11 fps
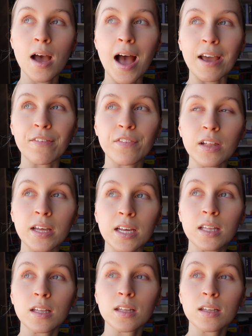I feel
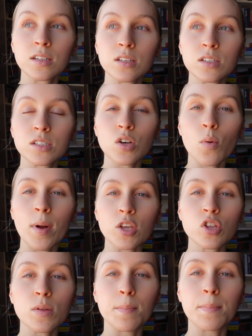like, so
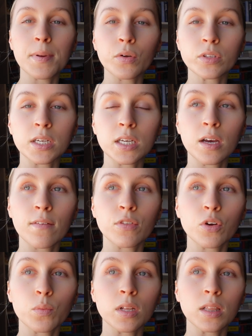much the building of
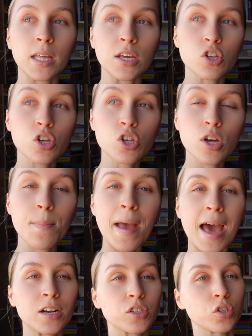the relationship
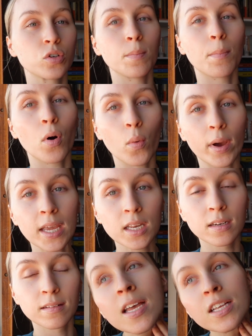at a certain point.
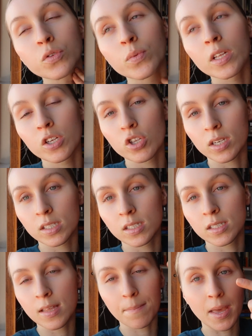It's really
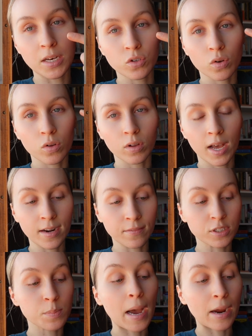just the mental kind of
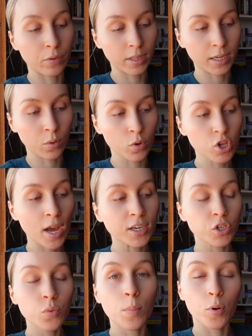spiraling, which I
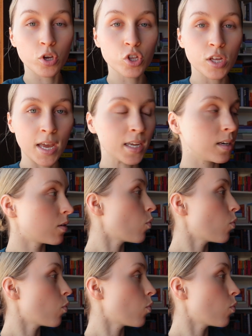do appreciate.